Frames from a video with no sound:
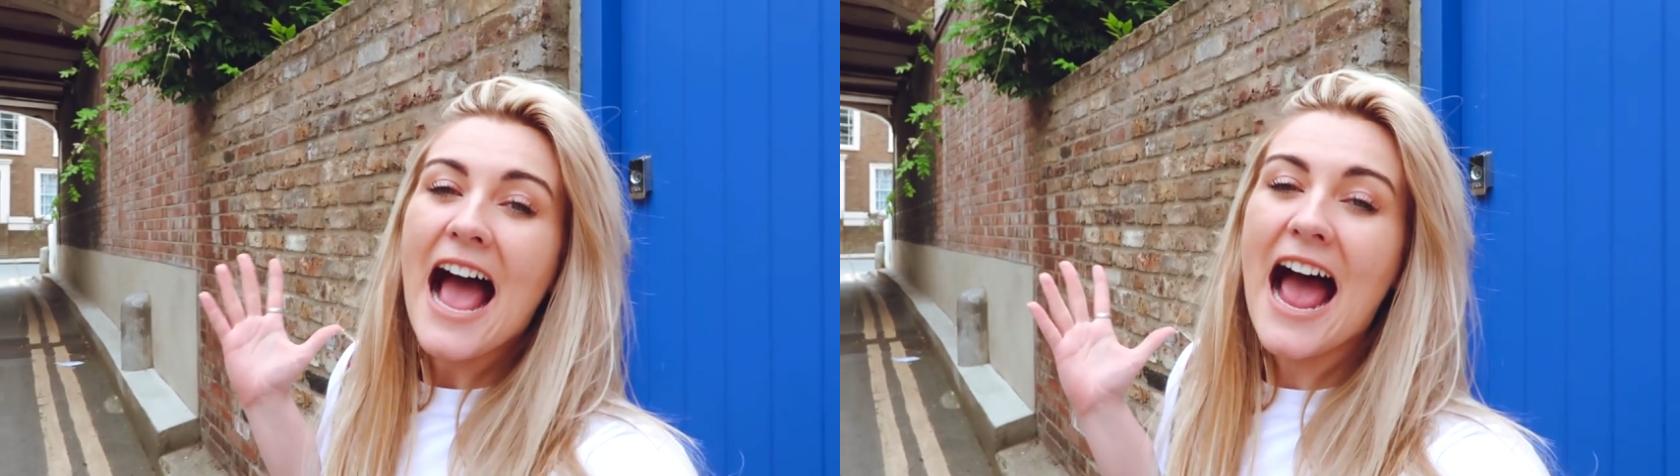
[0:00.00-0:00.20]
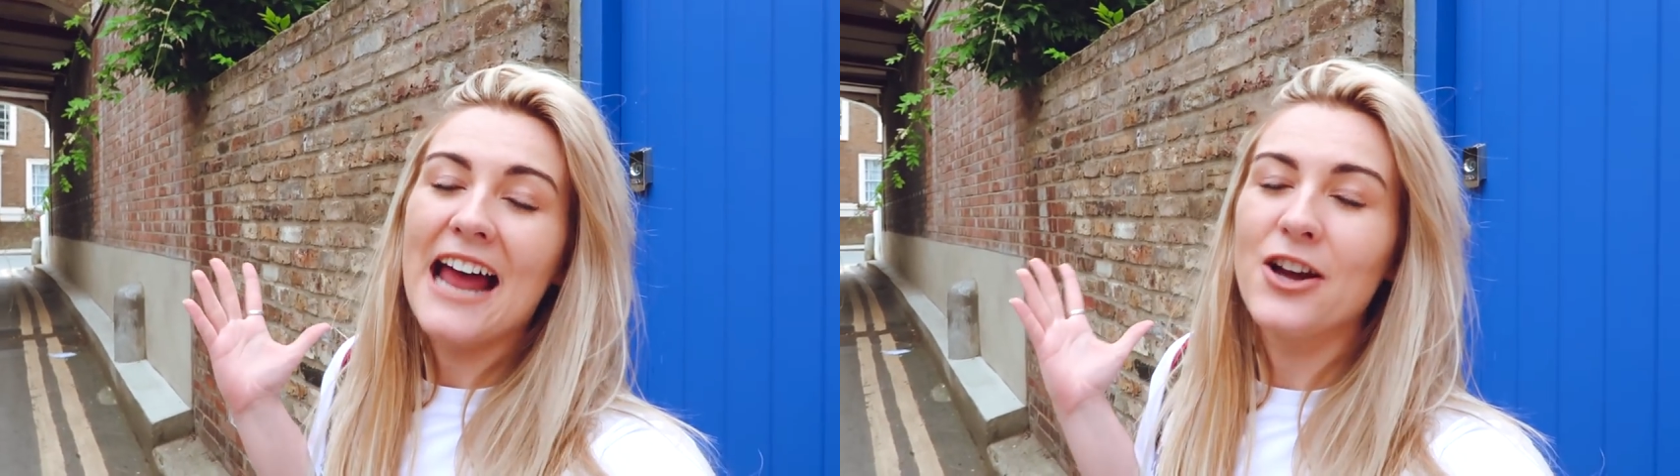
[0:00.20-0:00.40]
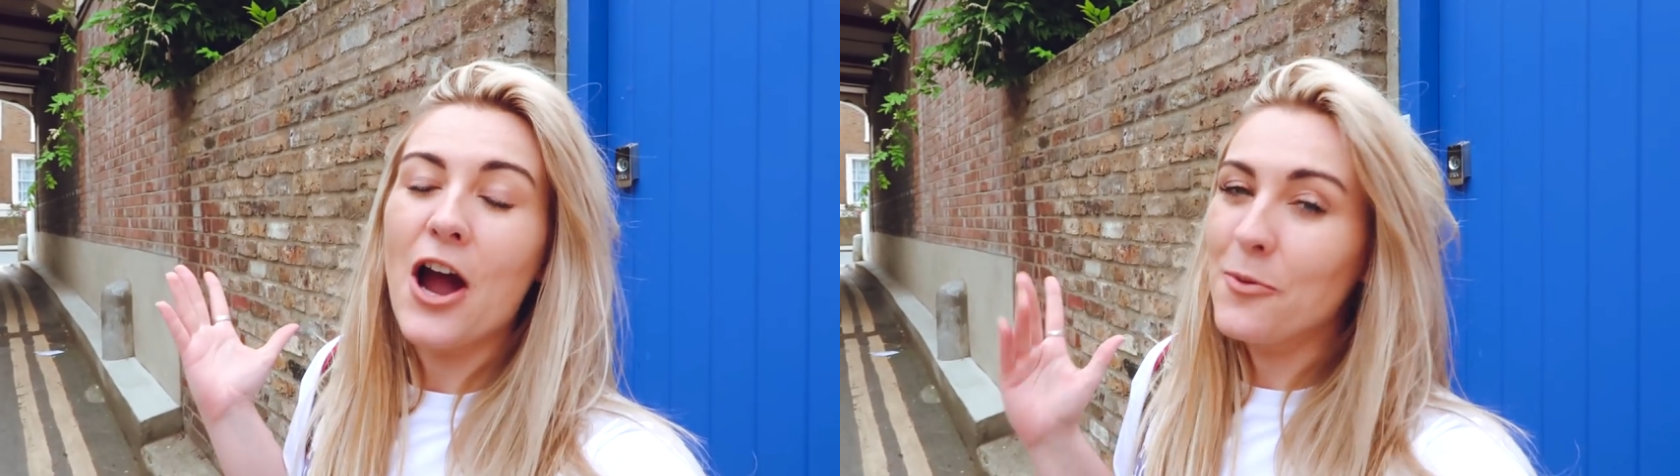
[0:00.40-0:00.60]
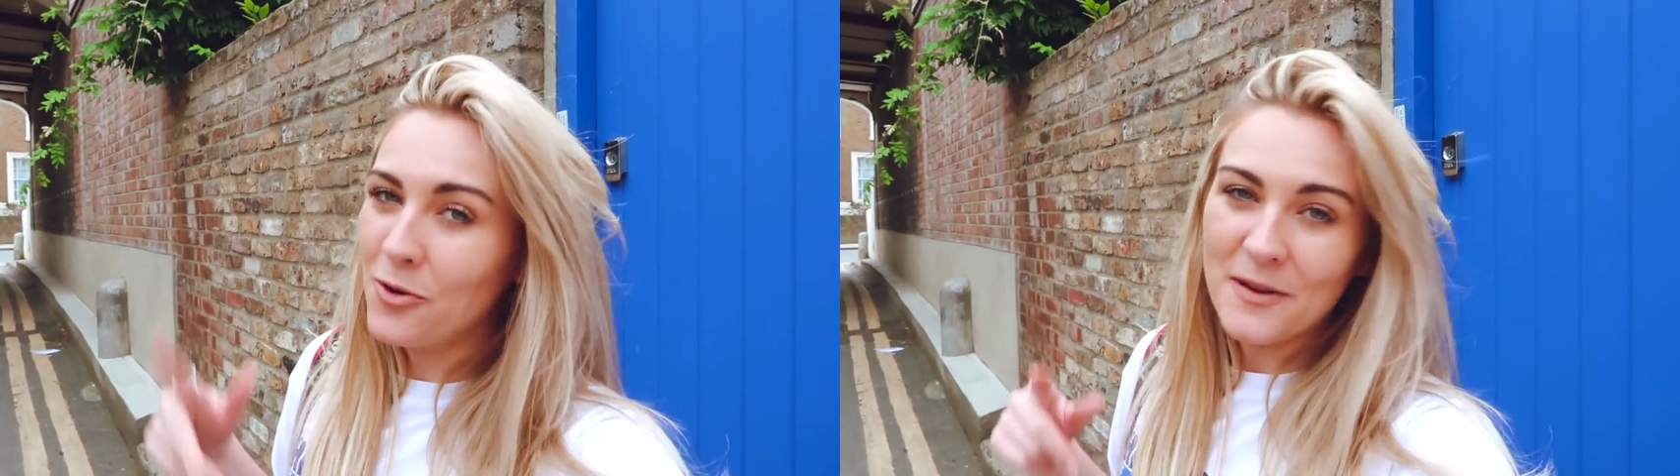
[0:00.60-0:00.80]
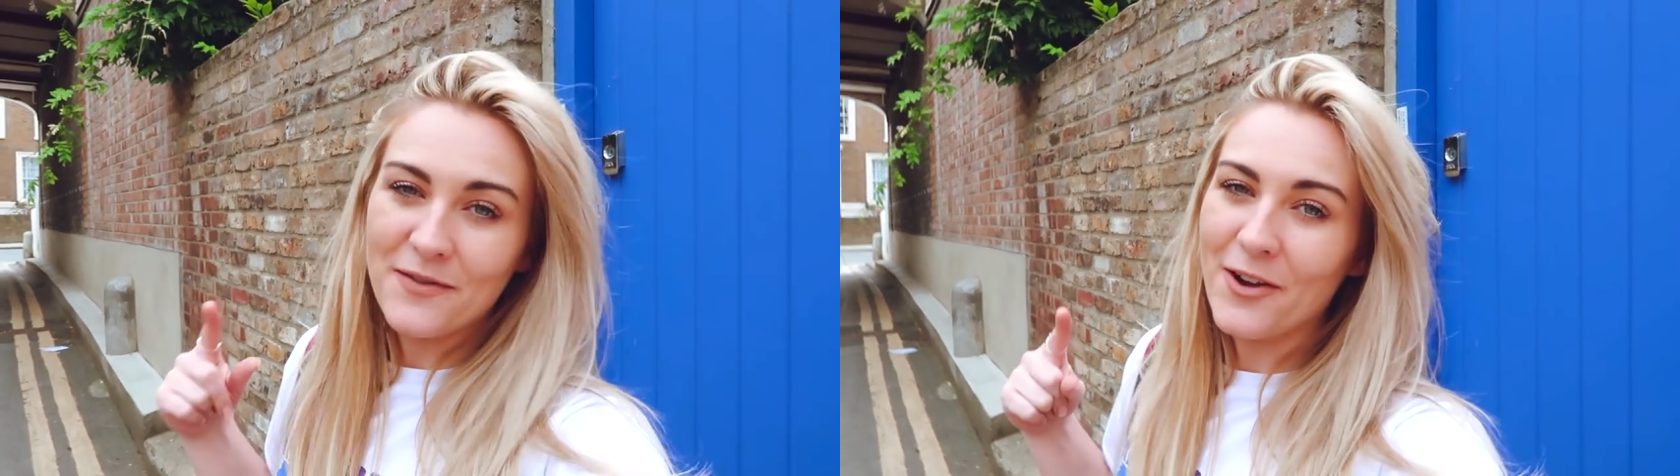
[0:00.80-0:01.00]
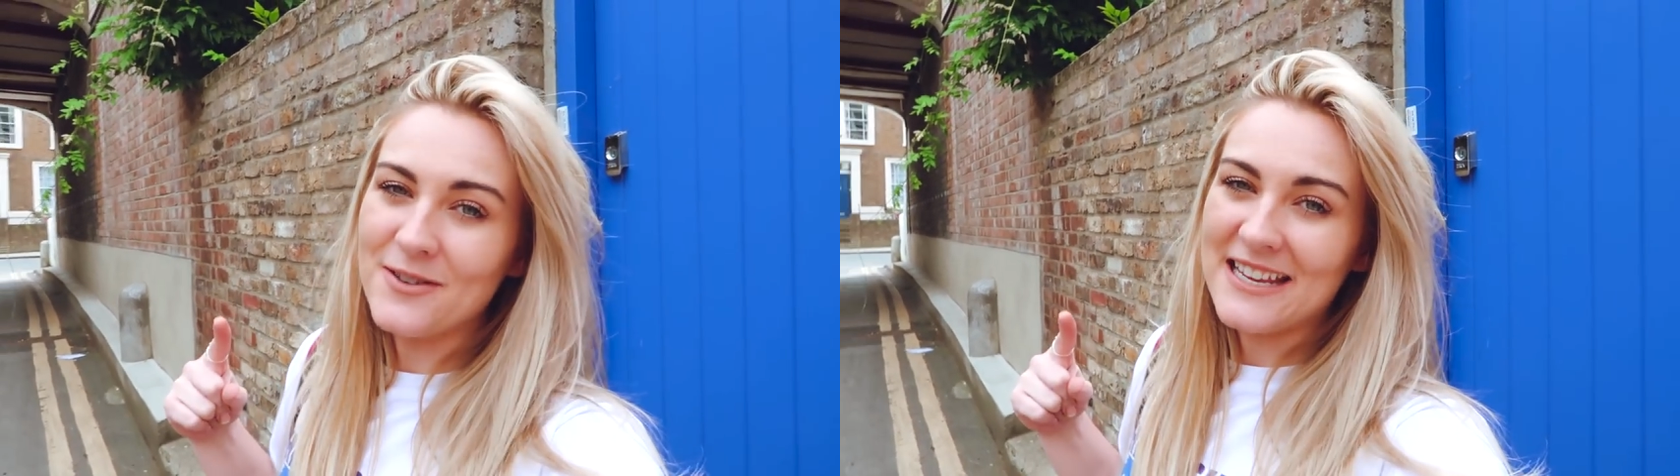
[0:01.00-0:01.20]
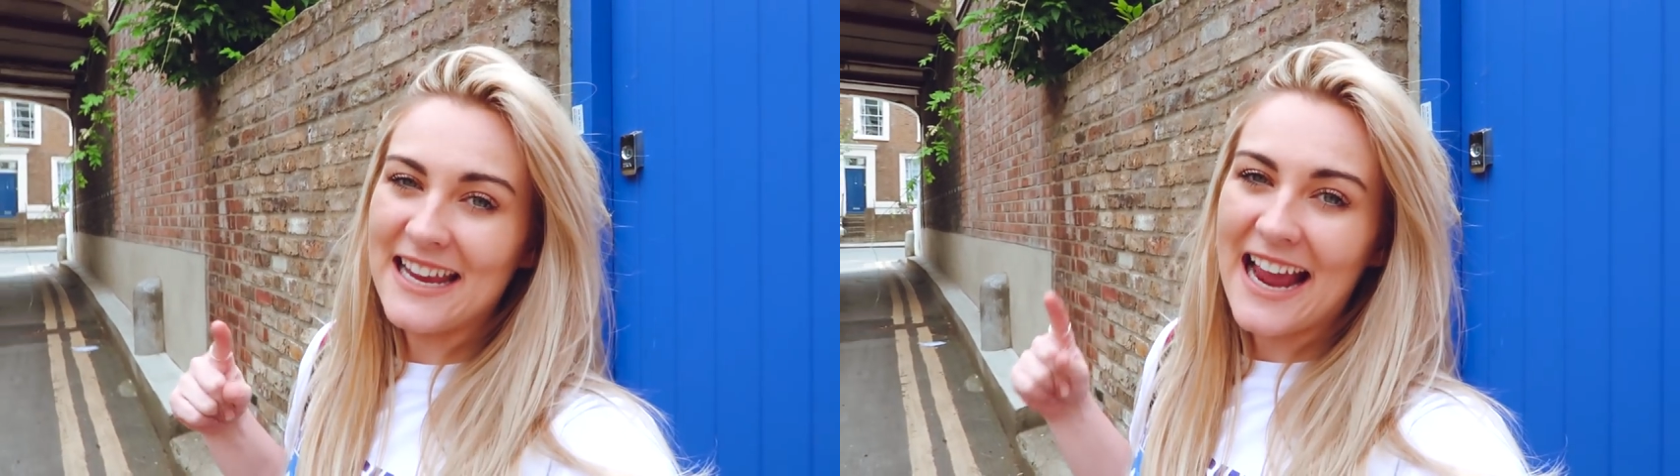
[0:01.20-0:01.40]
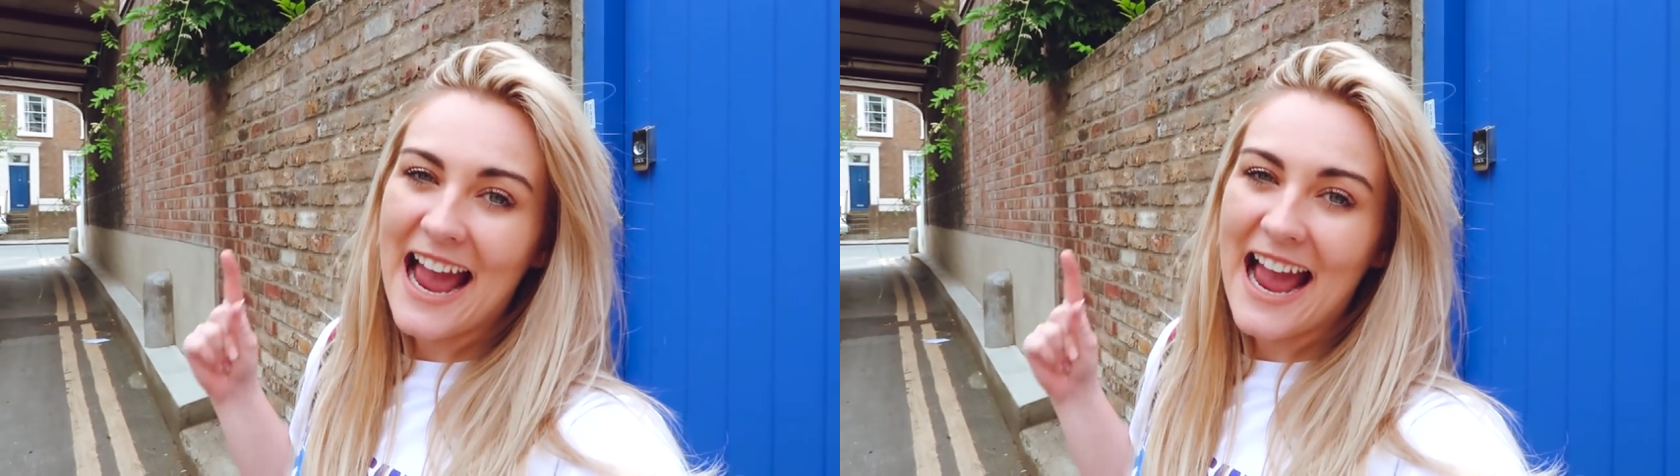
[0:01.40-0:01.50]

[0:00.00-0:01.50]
and I will be voting